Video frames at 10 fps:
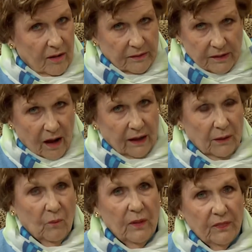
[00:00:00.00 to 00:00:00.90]
not
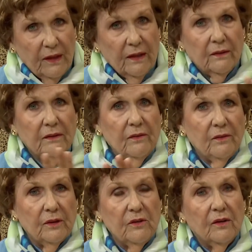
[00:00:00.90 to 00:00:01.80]
within
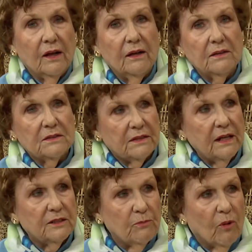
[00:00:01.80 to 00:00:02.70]
the United
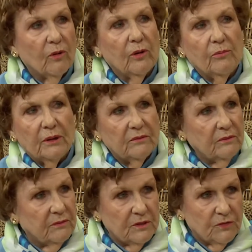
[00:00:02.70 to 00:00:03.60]
States border, but
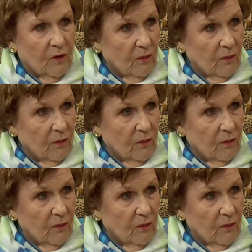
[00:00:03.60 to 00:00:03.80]
as far